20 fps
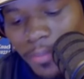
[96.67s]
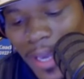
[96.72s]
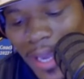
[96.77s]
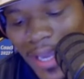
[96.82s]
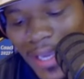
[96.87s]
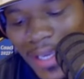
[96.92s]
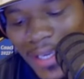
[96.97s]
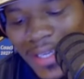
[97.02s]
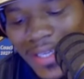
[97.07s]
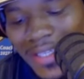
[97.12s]

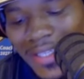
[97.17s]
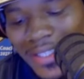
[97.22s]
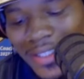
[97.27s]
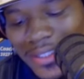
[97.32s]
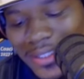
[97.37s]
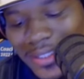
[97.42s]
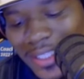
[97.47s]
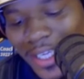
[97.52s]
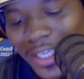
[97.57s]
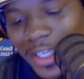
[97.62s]
by any
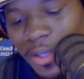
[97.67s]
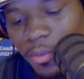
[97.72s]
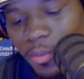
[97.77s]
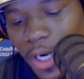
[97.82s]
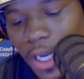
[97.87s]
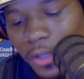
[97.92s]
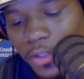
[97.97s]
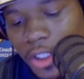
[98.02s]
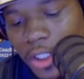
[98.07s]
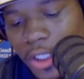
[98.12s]
second
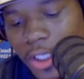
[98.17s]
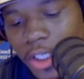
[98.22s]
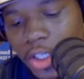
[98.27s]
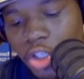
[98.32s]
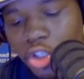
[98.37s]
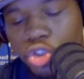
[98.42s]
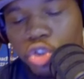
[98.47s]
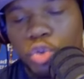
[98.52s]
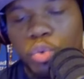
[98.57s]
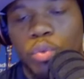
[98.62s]
rounder in
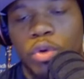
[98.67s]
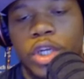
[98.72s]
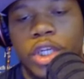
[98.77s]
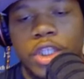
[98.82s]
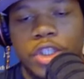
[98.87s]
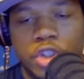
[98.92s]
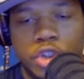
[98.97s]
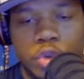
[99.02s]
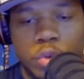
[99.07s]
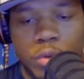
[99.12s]
the
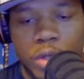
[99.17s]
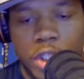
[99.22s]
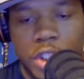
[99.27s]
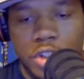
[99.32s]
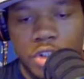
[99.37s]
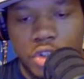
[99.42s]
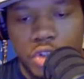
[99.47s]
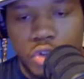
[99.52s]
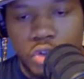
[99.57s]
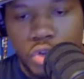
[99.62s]

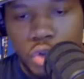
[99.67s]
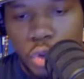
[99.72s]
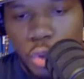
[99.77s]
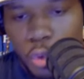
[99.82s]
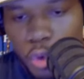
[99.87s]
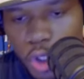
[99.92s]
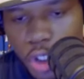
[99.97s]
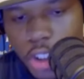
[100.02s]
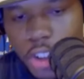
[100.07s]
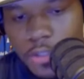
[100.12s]

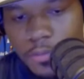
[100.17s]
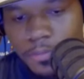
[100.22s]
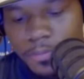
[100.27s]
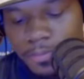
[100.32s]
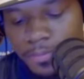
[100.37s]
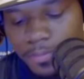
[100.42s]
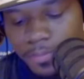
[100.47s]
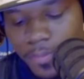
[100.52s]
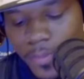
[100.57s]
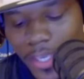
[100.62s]
2023
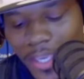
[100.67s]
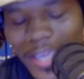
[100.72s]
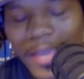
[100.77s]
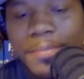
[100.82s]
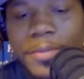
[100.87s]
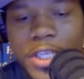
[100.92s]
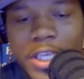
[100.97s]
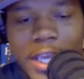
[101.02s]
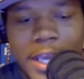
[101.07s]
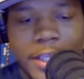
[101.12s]

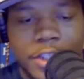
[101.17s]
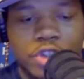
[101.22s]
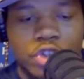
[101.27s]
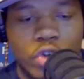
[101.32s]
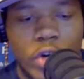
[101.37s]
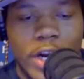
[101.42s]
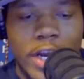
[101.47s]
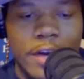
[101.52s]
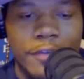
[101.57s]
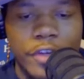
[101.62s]
NBA
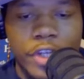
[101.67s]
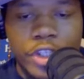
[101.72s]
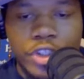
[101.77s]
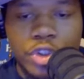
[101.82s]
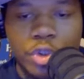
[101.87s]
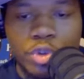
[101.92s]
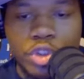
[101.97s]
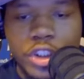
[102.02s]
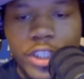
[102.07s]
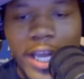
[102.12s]
draft.
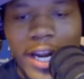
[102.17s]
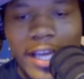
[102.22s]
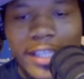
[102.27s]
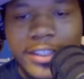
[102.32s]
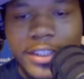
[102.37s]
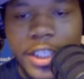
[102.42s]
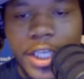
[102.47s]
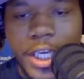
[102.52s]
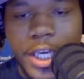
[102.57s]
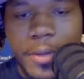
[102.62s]
So shout out
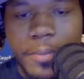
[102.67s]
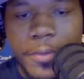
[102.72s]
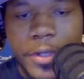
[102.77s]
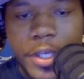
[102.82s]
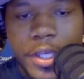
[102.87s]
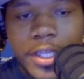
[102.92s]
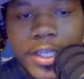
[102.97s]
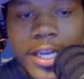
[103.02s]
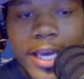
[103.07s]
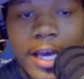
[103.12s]
to him.
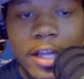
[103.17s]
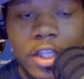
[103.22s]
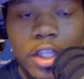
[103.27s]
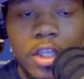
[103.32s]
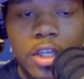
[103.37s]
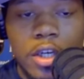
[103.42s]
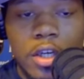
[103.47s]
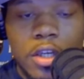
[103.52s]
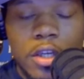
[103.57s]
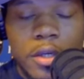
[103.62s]
Now,
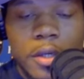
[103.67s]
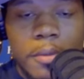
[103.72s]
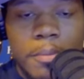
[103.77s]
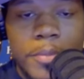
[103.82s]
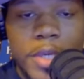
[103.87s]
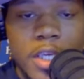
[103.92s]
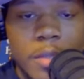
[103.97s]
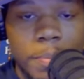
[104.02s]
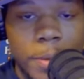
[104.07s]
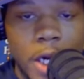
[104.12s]
look,
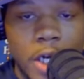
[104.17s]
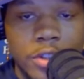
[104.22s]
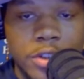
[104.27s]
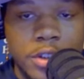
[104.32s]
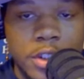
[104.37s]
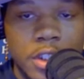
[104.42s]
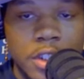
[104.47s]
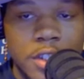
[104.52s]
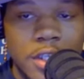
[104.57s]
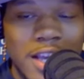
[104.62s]
me
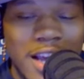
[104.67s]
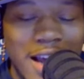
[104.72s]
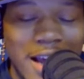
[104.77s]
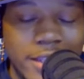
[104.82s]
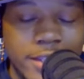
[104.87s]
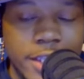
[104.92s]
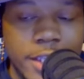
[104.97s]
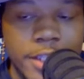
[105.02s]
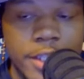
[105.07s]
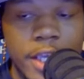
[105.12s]
personally,
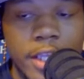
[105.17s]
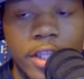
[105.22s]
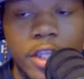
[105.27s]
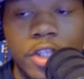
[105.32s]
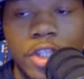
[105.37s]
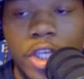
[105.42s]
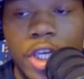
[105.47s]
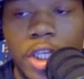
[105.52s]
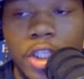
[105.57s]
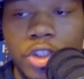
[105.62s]
I think that the
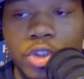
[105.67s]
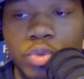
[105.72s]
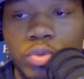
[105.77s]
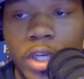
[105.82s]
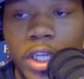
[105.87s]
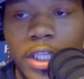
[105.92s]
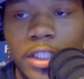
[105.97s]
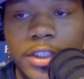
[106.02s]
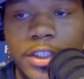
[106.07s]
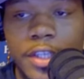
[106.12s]
deal is
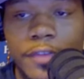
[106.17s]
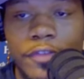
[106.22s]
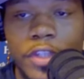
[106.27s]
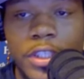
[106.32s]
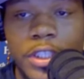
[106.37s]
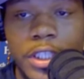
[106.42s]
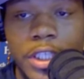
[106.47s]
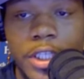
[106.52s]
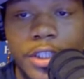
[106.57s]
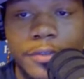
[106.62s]

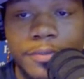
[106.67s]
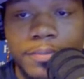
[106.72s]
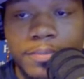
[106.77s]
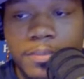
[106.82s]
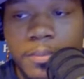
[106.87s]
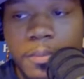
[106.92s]
relatively good,